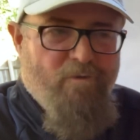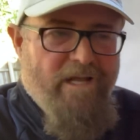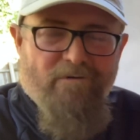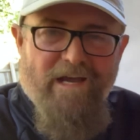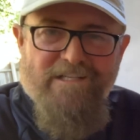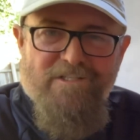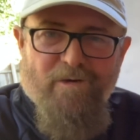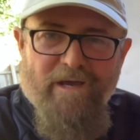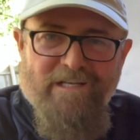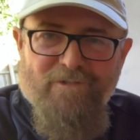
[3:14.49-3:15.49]
why don't I just
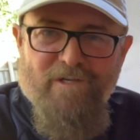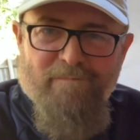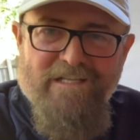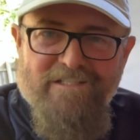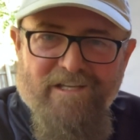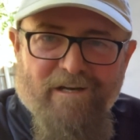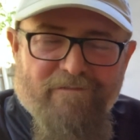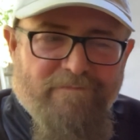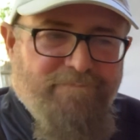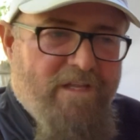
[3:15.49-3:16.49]
go out and do it myself?